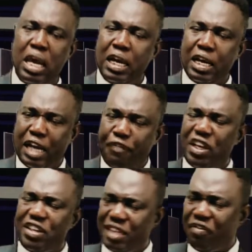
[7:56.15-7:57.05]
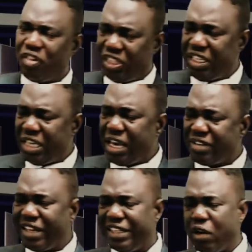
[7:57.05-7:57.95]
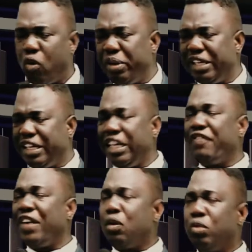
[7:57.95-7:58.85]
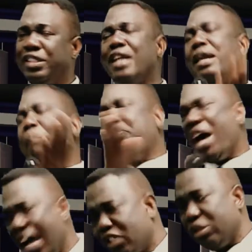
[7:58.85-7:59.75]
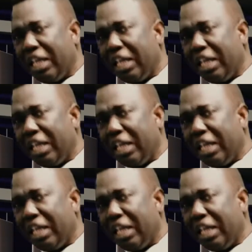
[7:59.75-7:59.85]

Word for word: And after seventy years, that they will be delivered, they will take them back to the